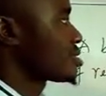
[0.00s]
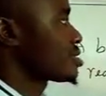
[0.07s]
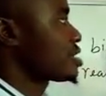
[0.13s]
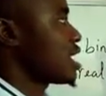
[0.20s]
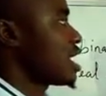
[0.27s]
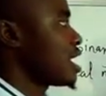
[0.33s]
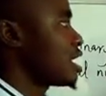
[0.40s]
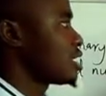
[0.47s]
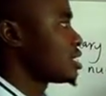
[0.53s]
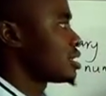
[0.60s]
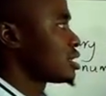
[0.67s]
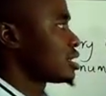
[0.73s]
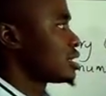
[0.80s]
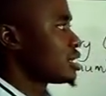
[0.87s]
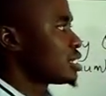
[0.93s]
star
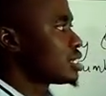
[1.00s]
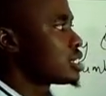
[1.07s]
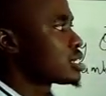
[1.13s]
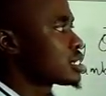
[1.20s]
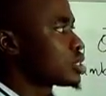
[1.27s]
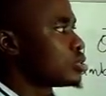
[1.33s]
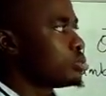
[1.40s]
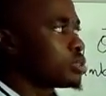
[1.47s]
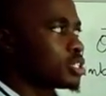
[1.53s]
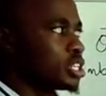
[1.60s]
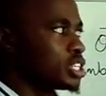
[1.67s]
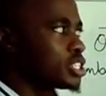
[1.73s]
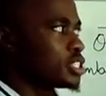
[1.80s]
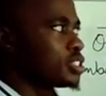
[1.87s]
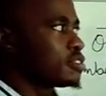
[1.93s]
is
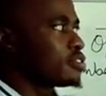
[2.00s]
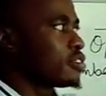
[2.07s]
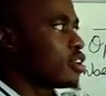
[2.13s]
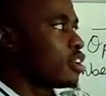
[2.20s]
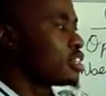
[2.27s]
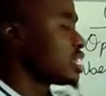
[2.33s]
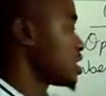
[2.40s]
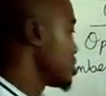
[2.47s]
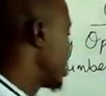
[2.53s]
commutative on